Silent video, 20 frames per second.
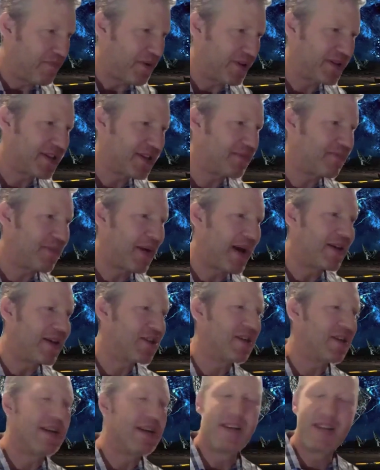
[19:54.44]

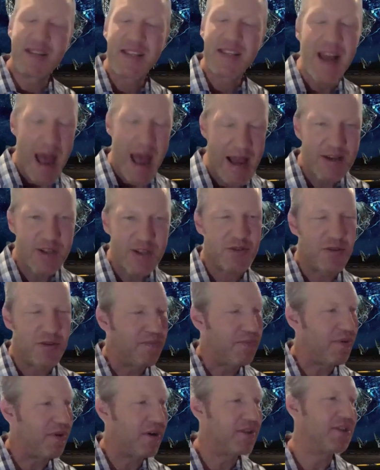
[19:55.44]
participation in international
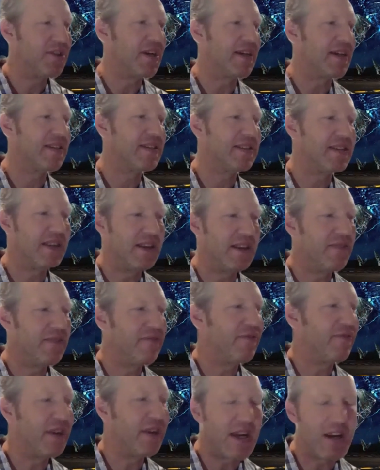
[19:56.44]
projects,
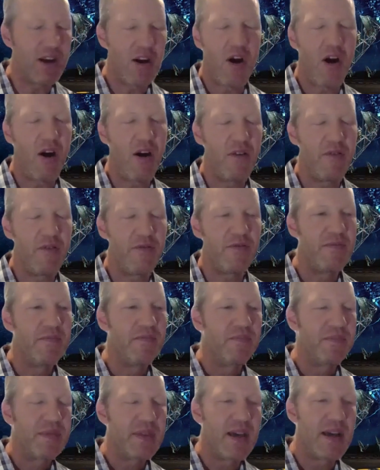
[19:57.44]
delivering of
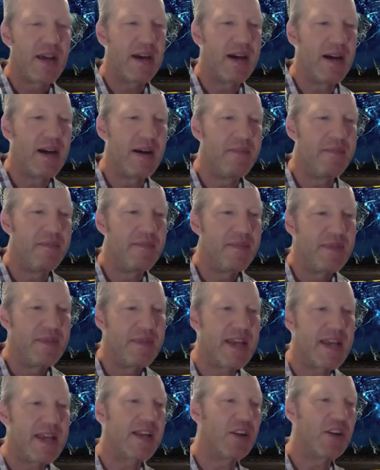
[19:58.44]

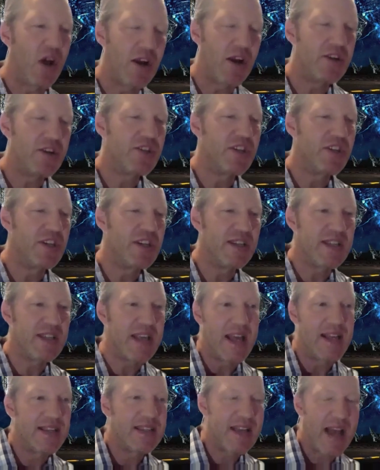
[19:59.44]
technologies
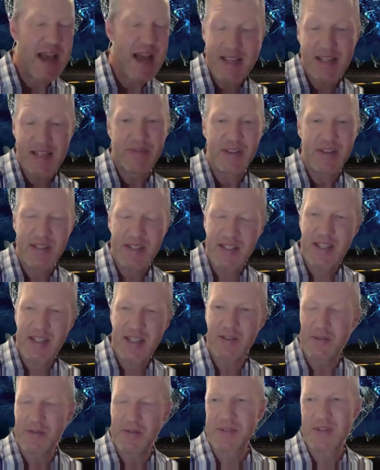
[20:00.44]
and scientific
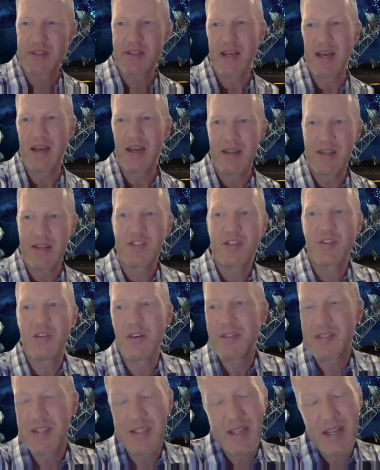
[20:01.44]
skills into
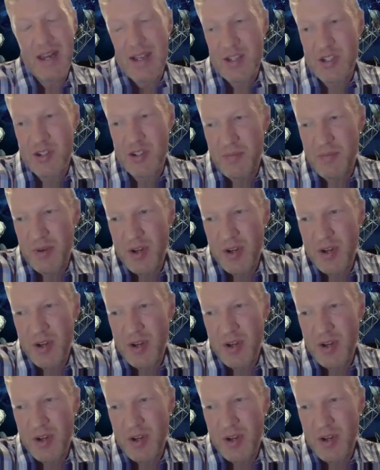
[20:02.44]
those international